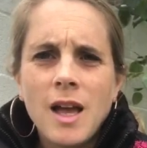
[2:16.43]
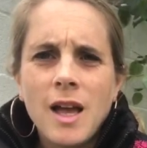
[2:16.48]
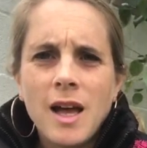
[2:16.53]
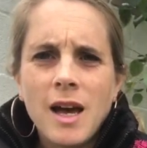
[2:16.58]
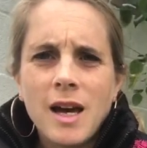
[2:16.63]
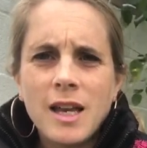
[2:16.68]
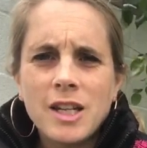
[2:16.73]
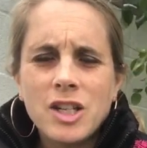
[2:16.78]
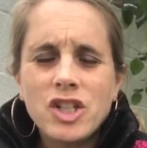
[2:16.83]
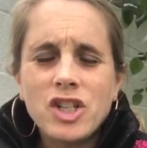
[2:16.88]

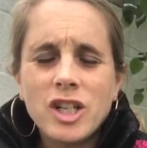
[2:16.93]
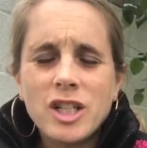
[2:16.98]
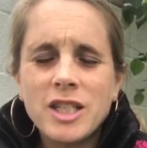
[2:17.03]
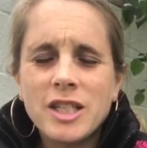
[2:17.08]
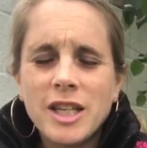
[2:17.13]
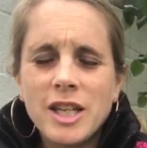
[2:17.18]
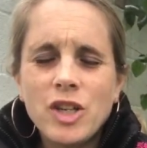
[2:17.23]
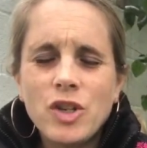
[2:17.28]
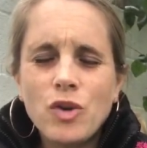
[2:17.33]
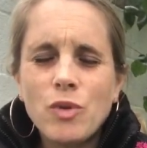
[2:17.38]
and just
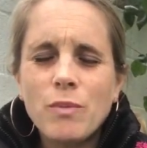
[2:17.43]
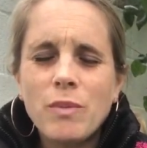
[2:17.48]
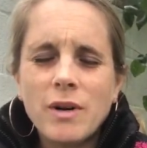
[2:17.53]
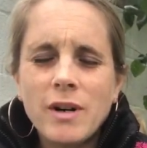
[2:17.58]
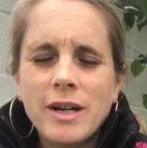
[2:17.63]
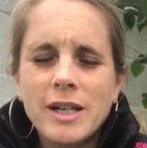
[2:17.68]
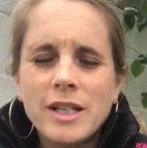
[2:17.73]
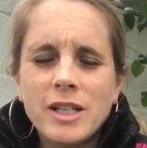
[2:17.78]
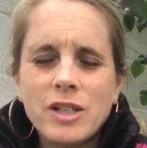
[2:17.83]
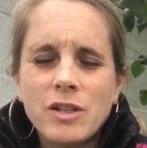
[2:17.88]
in your
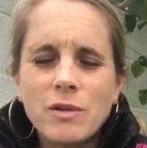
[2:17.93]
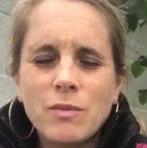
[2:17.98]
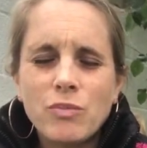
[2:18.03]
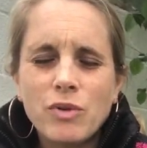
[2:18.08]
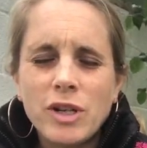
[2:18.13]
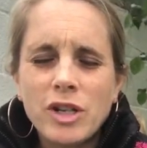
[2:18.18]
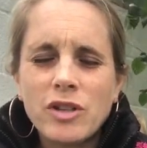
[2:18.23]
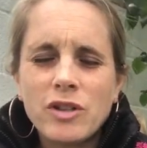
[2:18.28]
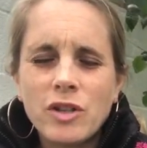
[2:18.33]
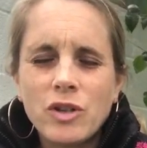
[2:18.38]
mind
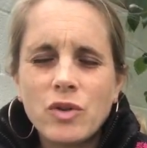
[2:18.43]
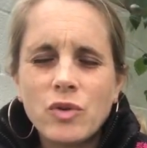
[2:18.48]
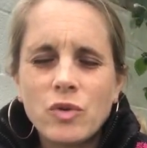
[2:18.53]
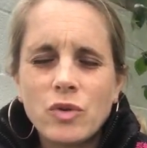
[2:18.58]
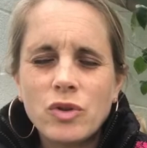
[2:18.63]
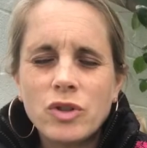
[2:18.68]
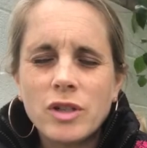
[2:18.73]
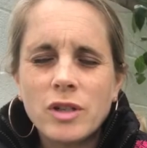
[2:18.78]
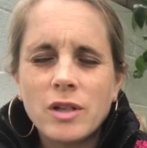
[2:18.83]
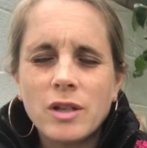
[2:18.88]
bring to the
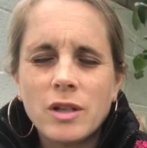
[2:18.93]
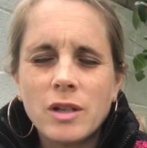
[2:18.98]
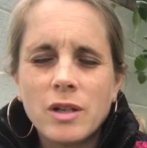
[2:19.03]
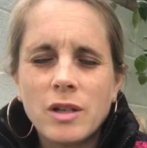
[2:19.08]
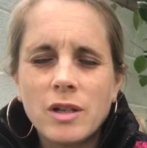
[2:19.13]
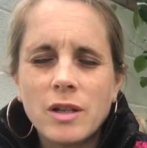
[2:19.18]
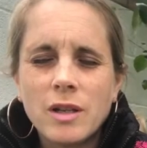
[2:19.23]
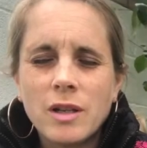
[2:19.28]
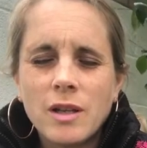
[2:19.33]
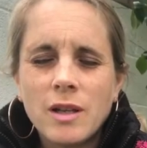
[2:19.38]
Lord
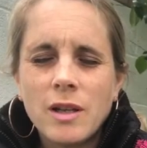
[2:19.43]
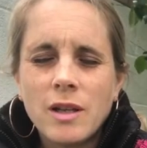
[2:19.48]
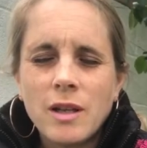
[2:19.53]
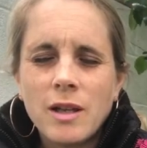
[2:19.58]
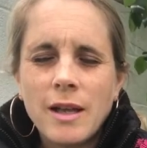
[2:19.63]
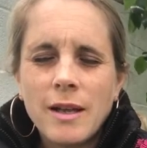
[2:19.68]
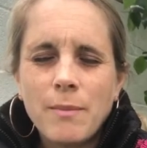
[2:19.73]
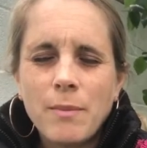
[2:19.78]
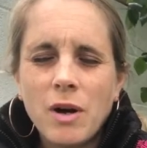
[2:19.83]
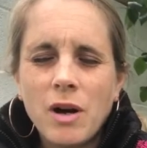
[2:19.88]

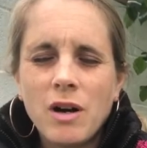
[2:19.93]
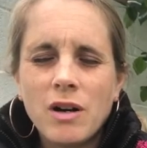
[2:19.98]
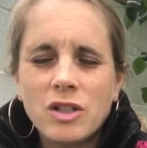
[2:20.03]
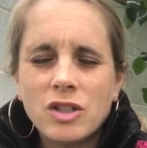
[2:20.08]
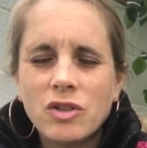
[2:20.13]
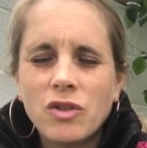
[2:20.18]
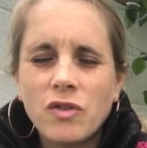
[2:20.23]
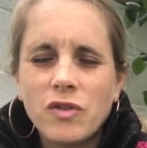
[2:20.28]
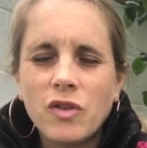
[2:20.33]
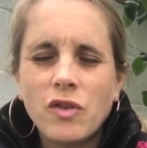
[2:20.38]
parts
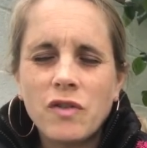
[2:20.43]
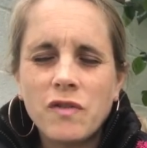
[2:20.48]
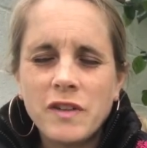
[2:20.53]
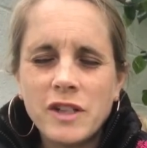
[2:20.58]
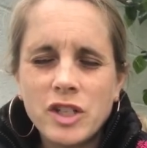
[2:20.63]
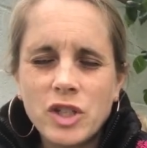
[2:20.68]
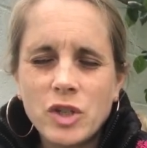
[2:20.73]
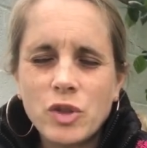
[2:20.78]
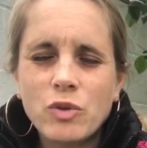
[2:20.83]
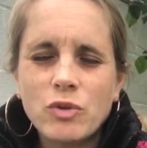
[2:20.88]
of your
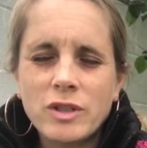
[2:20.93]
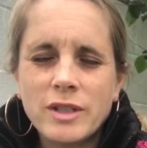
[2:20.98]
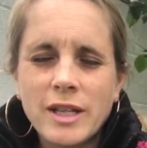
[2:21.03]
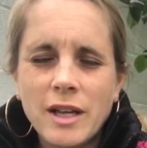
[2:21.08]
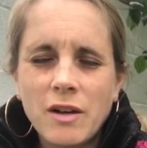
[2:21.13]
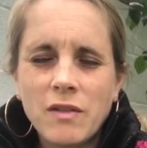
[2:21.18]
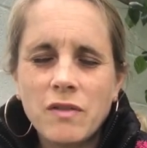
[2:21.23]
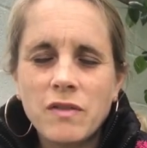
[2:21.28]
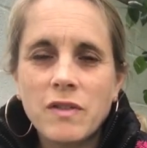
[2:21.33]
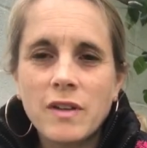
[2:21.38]
physical
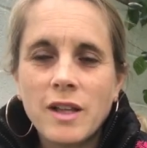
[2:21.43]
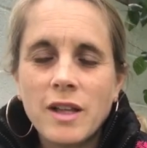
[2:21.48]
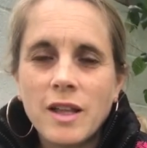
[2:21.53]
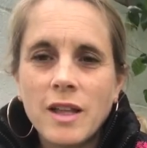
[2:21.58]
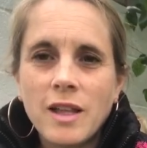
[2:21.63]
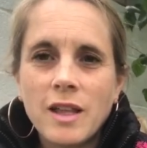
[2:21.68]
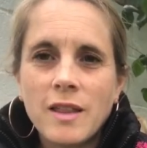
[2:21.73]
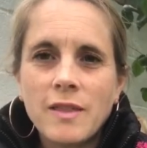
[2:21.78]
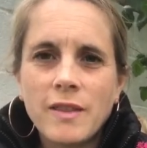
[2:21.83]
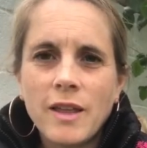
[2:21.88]
self
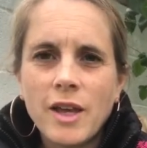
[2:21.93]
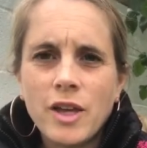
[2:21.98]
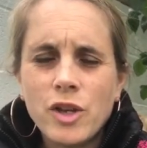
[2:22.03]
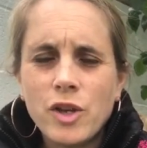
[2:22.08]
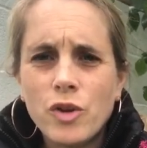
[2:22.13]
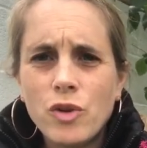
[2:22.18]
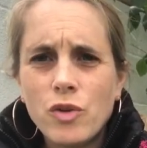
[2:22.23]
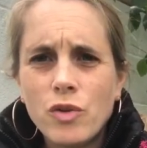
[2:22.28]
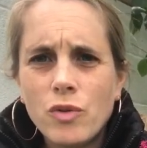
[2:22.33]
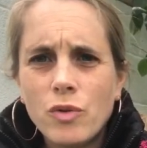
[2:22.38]
that
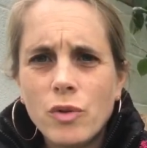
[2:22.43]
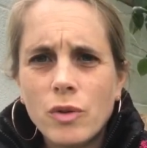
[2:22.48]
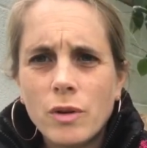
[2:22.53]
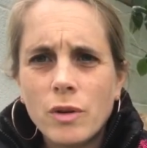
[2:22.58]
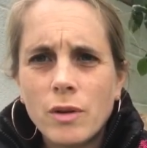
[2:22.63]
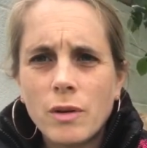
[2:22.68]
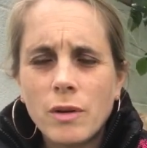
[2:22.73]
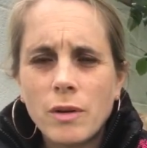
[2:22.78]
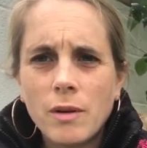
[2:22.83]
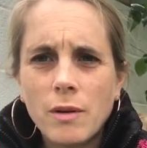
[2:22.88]
you
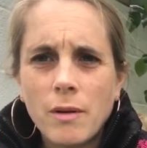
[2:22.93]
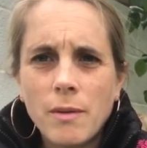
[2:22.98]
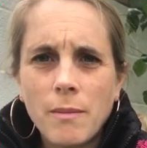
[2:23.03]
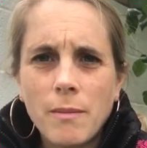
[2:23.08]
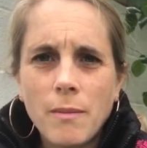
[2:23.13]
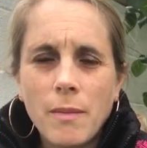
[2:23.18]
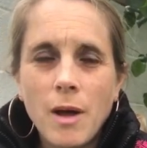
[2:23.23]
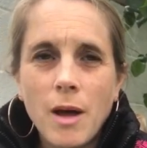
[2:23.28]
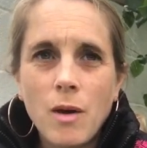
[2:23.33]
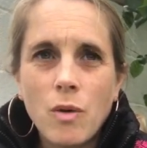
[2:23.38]

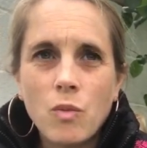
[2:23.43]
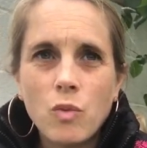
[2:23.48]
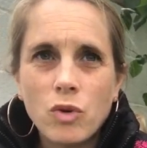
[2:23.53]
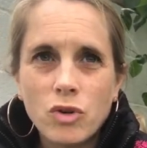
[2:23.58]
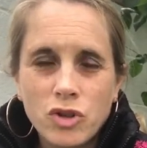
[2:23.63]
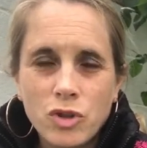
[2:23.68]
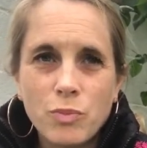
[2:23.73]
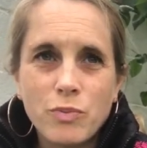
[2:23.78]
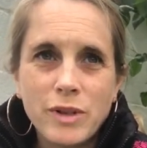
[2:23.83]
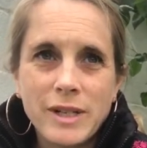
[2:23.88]
want
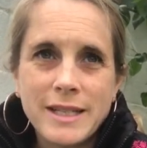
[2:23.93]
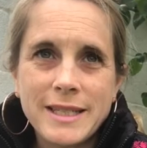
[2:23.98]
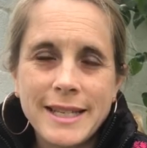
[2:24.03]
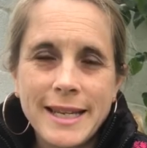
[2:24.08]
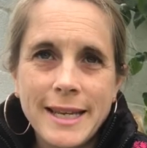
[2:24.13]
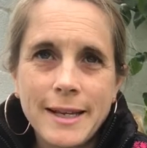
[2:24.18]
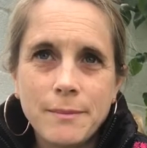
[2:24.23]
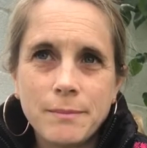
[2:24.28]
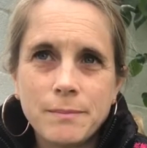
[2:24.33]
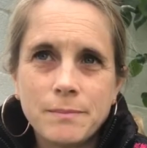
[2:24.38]
to bring to
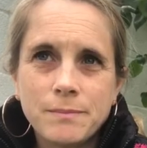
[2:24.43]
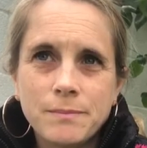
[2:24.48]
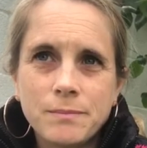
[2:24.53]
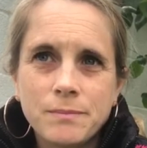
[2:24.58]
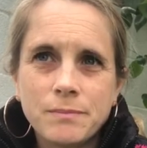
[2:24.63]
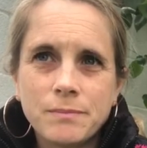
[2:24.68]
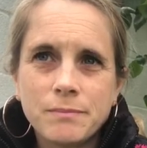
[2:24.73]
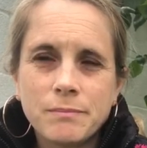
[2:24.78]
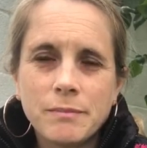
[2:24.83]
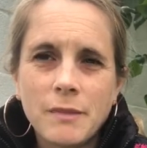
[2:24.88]
Him.
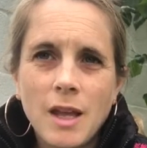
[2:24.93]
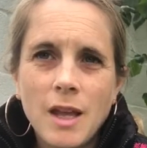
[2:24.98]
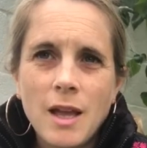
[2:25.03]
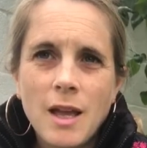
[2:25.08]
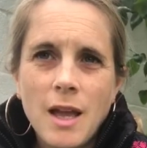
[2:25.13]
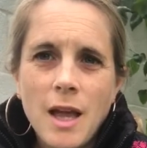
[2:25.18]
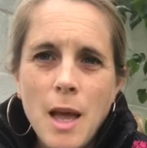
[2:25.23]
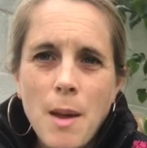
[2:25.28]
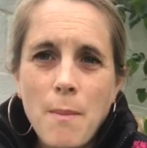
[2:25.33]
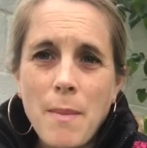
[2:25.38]

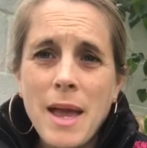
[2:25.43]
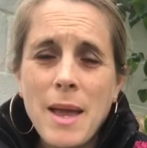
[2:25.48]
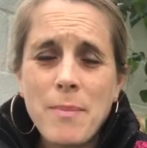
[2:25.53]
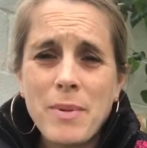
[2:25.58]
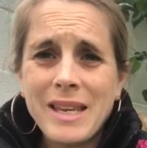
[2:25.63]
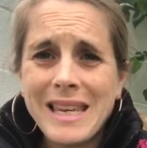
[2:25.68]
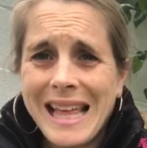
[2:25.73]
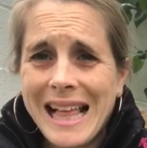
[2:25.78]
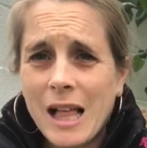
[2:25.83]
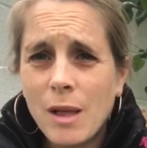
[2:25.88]
Maybe
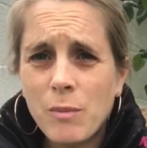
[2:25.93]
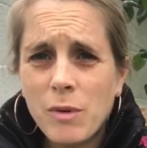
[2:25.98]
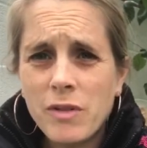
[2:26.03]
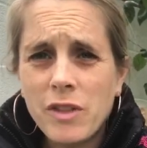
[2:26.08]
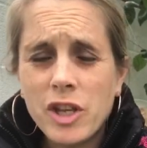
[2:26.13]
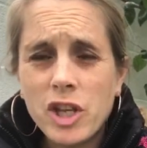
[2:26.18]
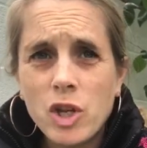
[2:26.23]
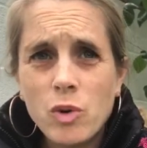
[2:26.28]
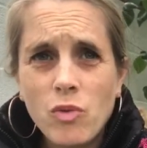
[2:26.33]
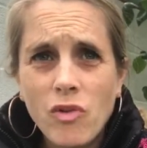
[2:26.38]
an element that
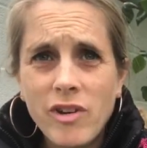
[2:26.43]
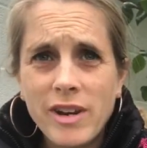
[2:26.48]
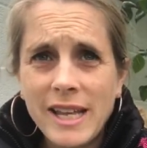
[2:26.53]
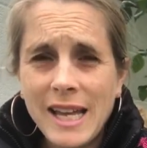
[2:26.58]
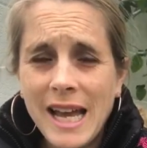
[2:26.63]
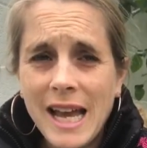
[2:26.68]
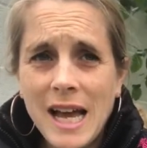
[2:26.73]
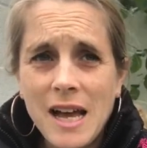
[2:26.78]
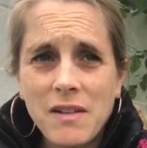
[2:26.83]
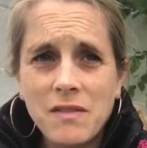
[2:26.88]
you already
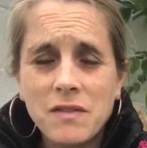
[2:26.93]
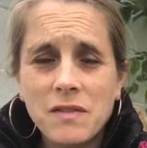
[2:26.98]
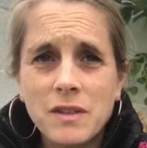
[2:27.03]
have,